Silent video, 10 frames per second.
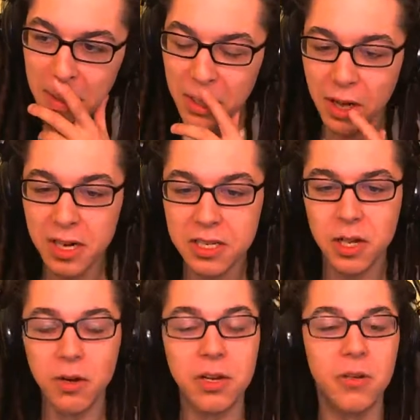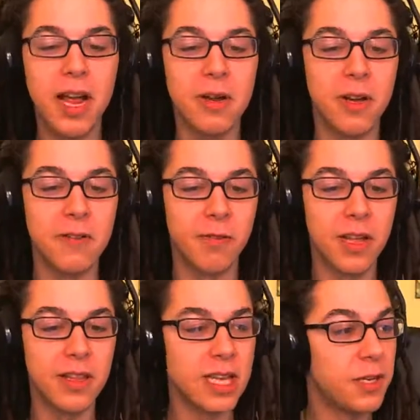Good. It's going great, my
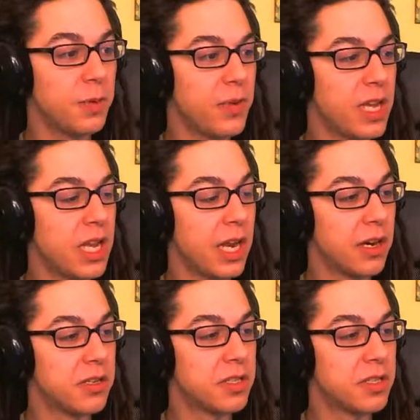friend. Thank you for being here.